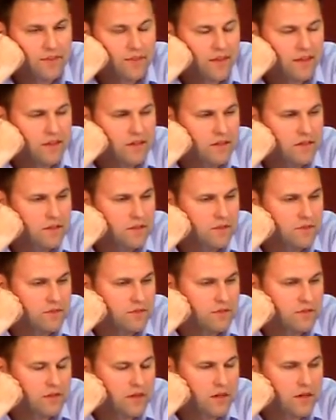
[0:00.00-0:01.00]
I think
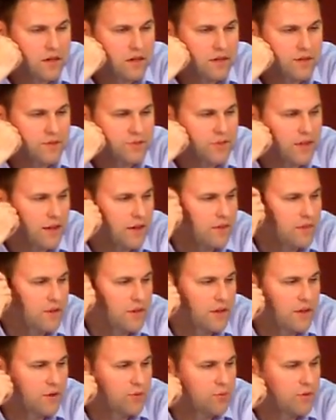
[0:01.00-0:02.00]
he's second in
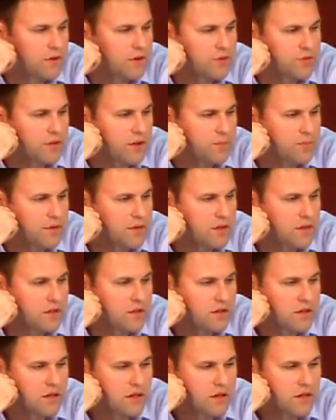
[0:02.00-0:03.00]
the country or something
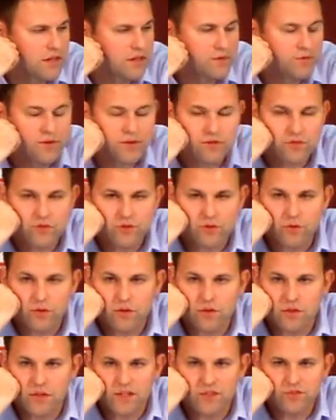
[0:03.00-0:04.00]
in Division
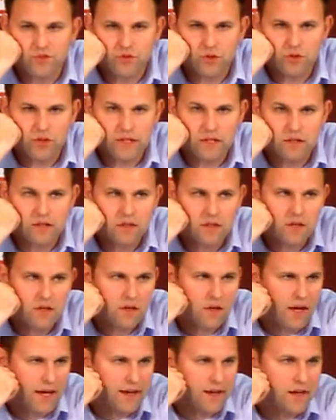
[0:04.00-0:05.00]
II in shooting,
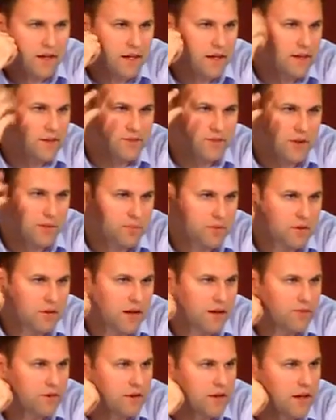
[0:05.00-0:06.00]
and it's something
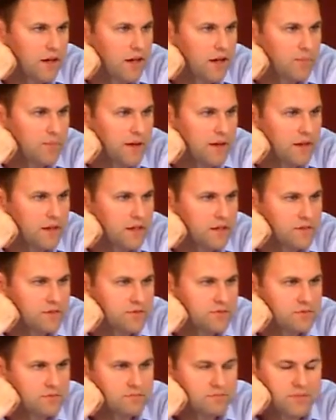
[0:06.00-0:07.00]
every day. I mean, he
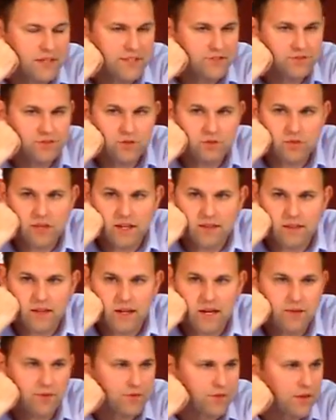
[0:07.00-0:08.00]
shoots like
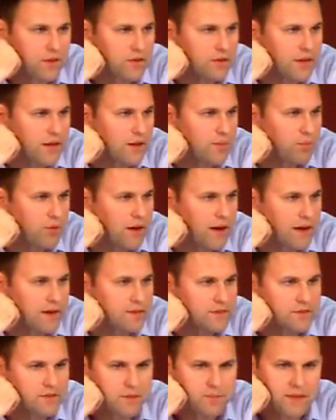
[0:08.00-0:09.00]
that every single day in
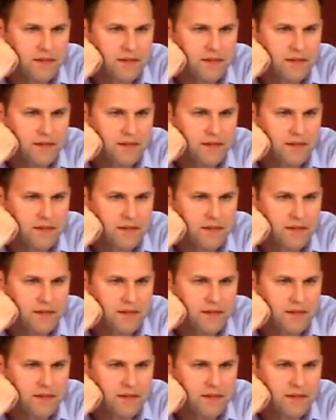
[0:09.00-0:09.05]
practice.